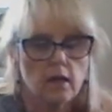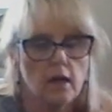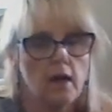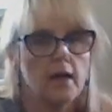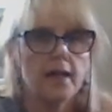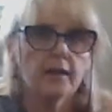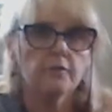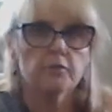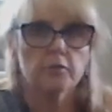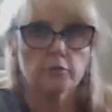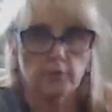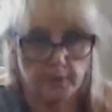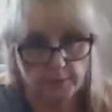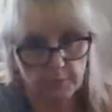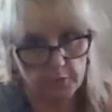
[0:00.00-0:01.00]
have
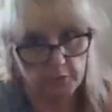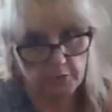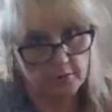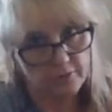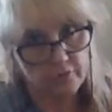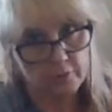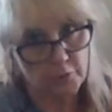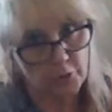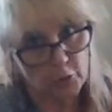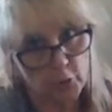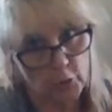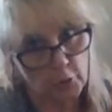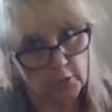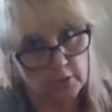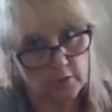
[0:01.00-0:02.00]
3 beautiful
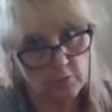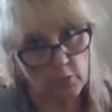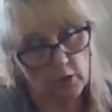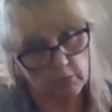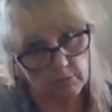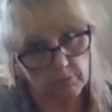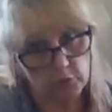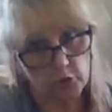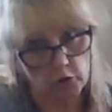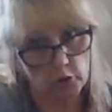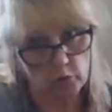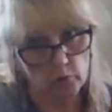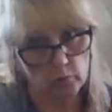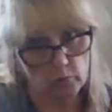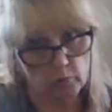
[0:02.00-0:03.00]
dogs. Well,
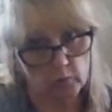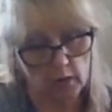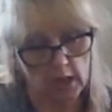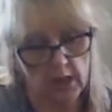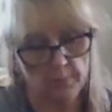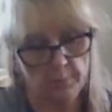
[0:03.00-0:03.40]
2 are